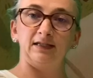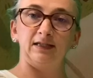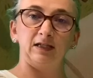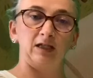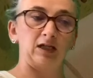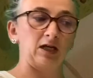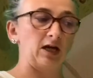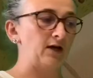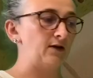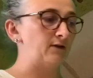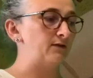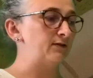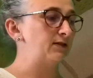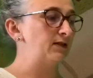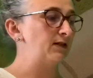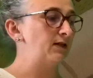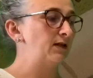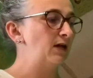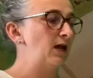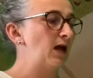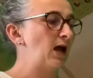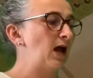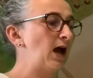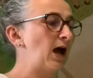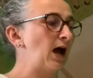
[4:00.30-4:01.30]
the goat.
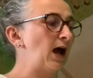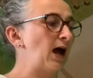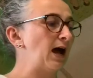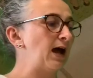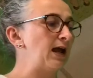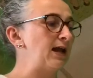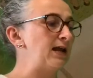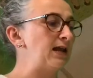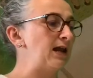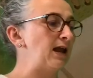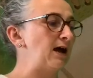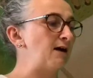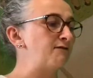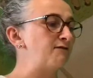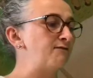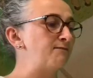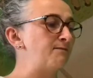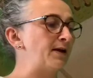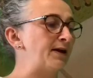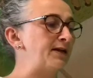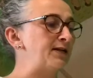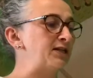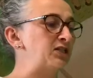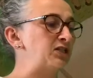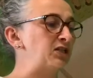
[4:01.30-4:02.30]
"I love
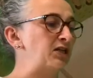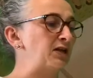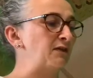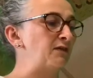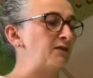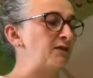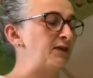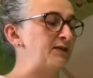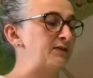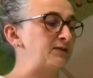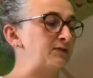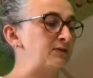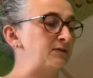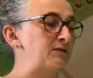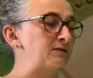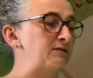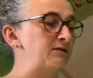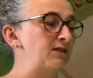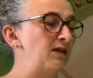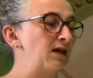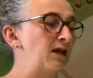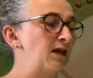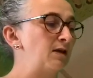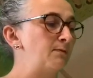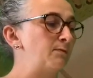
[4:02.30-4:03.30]
munching
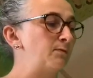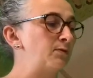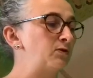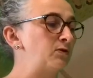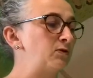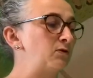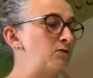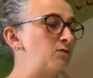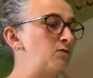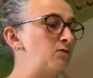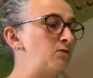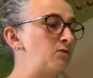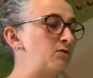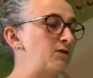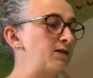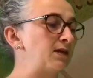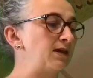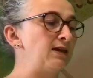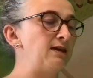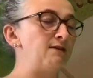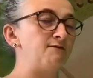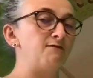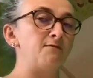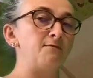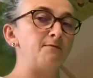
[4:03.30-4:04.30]
thistles, but you look
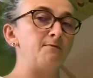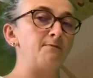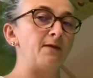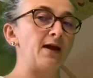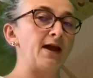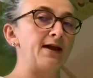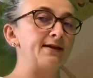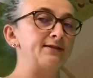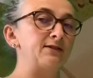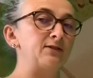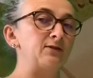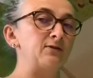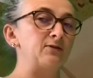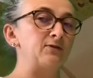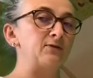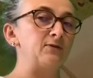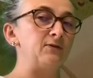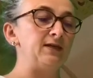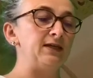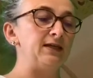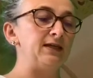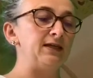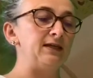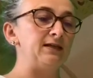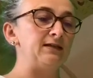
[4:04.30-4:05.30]
even better
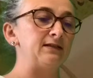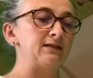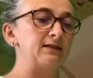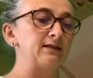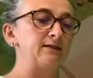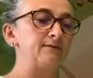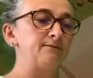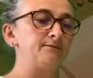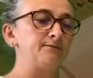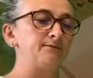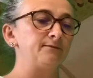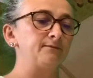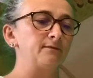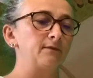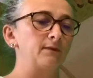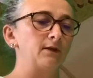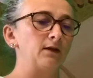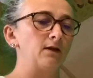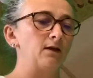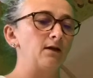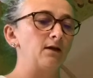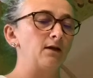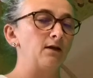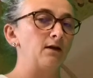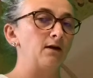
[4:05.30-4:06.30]
to eat."
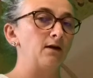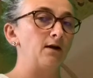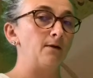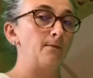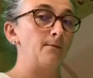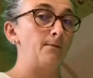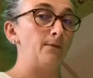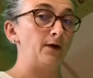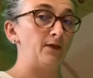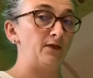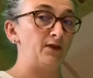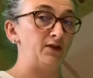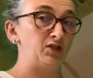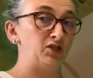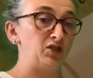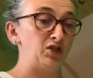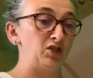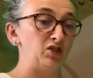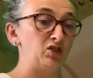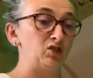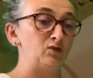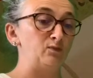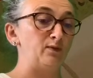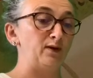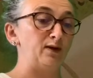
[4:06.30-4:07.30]
But the
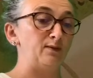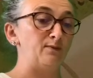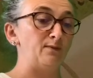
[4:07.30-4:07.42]
gingerbread